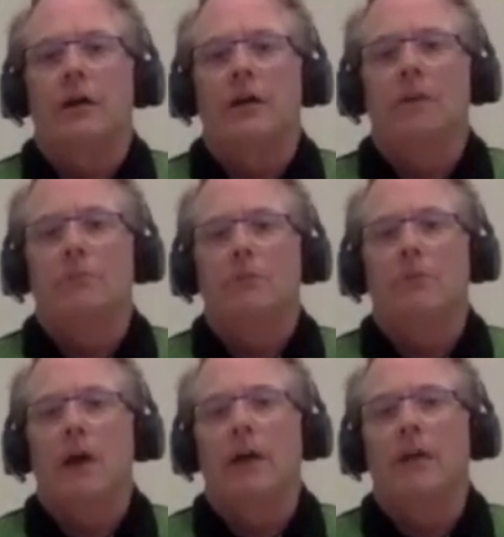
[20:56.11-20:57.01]
Keep in
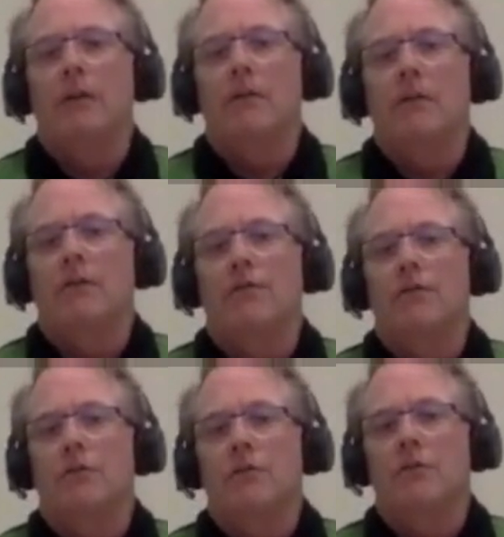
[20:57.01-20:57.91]
mind, if
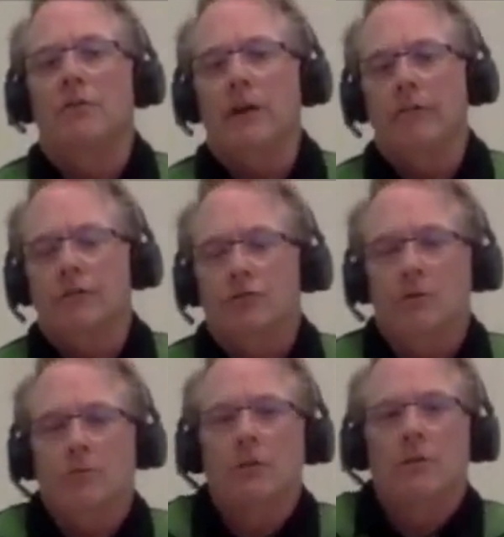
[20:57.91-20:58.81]
you're having
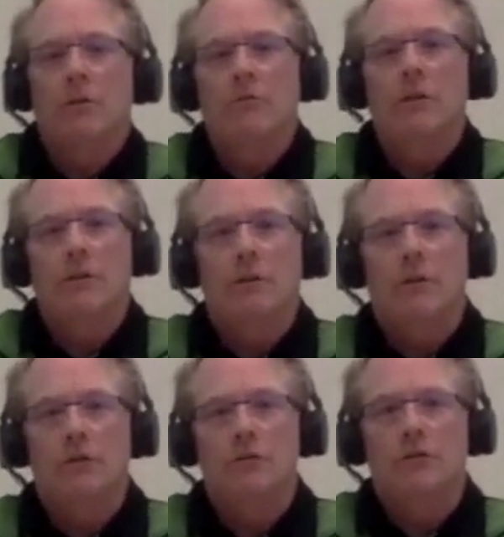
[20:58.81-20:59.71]
trouble with the
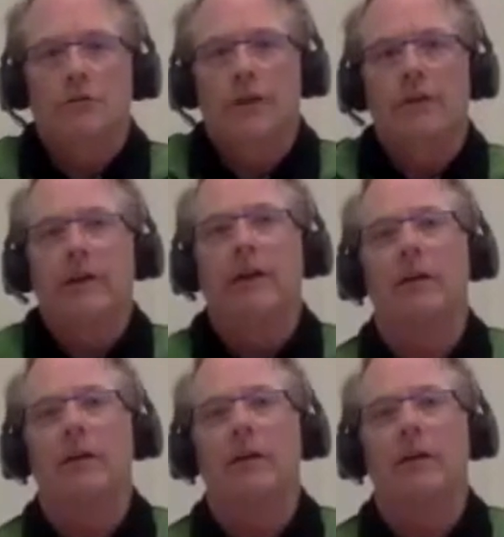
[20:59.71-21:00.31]
glutes firing,